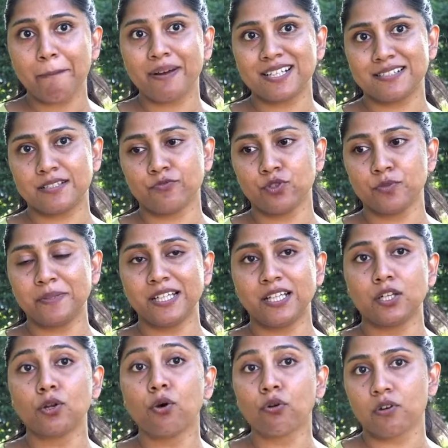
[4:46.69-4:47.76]
but it would be a
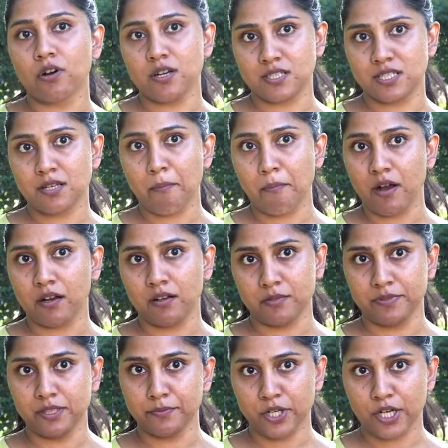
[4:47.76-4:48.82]
low-cost
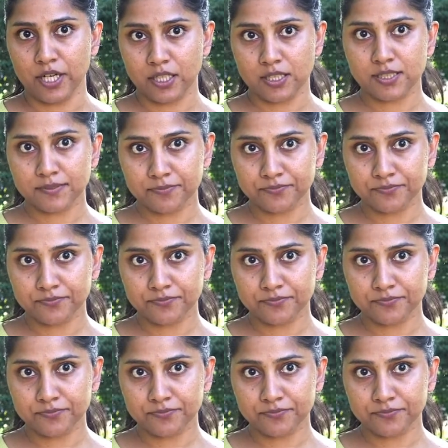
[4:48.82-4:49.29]
marketable product.